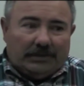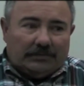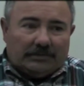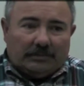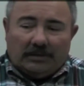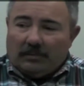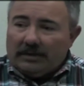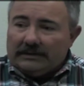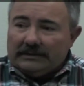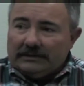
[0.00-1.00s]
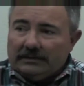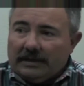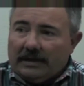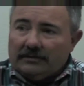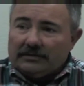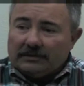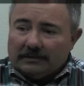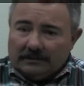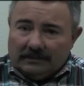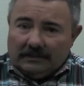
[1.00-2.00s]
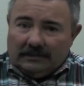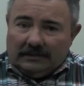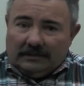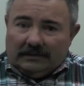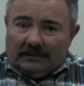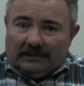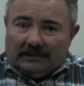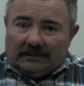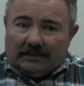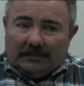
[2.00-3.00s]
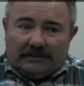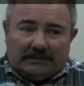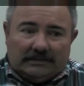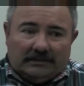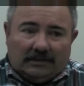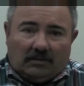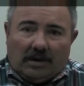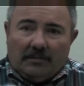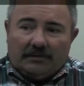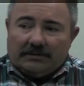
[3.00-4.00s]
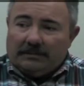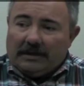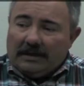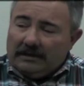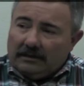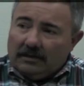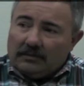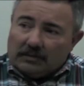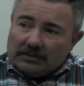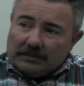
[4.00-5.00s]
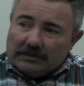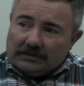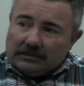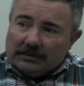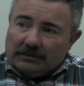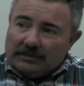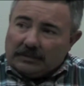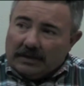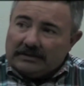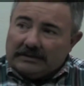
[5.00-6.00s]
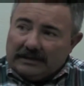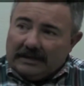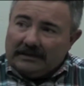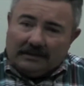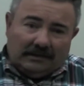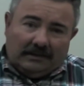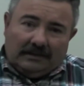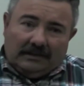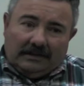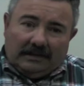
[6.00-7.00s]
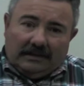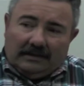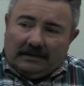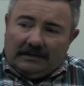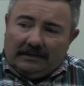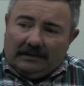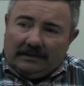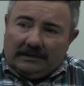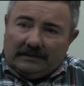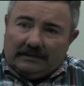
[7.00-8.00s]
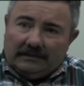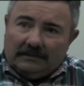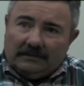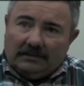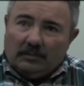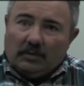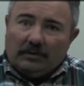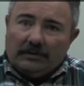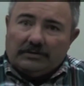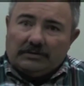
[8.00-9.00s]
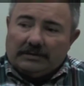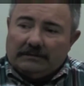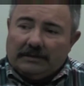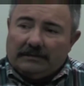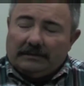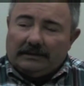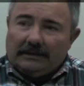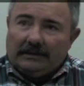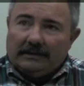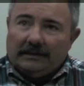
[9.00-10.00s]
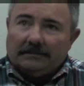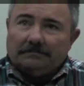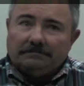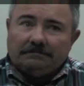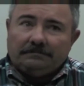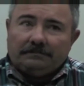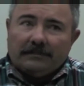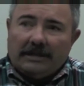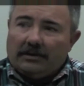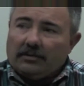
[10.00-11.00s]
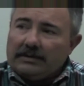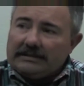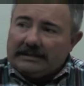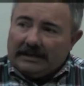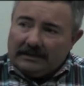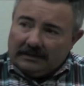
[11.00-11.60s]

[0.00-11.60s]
somebody breaks into a house or commits a crime of some kind, law enforcement is the one that responds to that. And I think that the border issues have definitely increased that